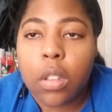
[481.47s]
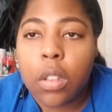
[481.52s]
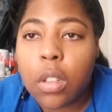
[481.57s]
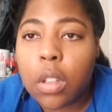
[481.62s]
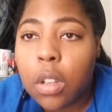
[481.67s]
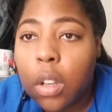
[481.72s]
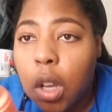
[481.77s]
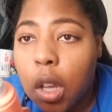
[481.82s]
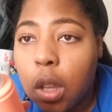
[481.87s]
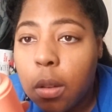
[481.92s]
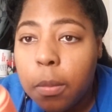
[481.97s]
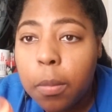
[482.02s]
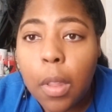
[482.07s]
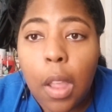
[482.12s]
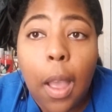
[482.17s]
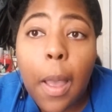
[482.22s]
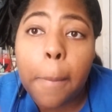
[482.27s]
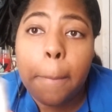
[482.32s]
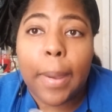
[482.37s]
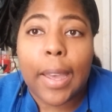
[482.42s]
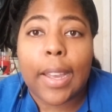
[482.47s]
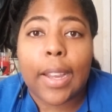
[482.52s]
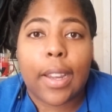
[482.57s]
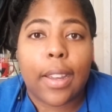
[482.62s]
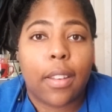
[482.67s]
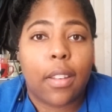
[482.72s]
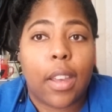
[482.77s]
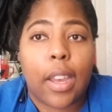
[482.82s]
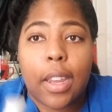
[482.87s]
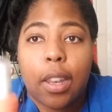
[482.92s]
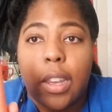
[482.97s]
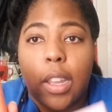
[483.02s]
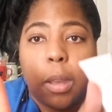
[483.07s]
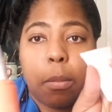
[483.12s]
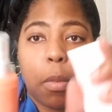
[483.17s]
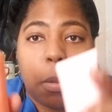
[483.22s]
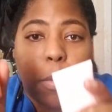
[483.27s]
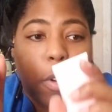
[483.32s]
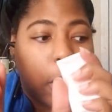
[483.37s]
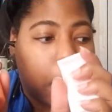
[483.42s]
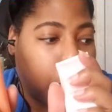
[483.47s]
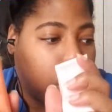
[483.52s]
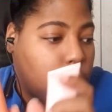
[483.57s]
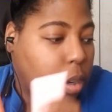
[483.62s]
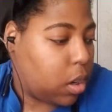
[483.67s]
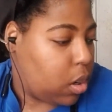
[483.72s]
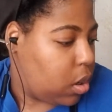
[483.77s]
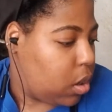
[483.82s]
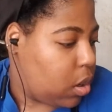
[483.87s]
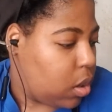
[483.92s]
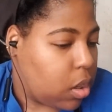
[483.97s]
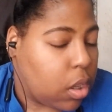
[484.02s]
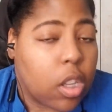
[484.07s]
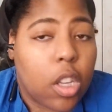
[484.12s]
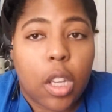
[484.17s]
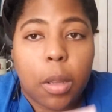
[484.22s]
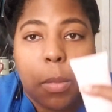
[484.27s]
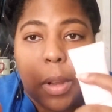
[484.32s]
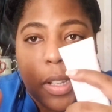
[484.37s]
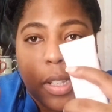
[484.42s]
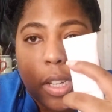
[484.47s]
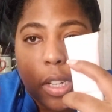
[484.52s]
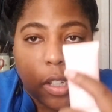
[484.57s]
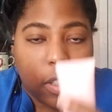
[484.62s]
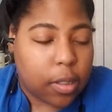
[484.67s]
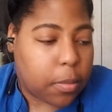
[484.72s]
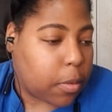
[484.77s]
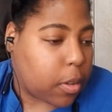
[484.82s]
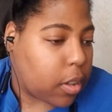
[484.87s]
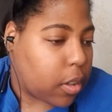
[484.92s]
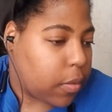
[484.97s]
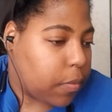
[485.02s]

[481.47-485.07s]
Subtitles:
Okay, I'm back. I had to get my primer and my setting spray.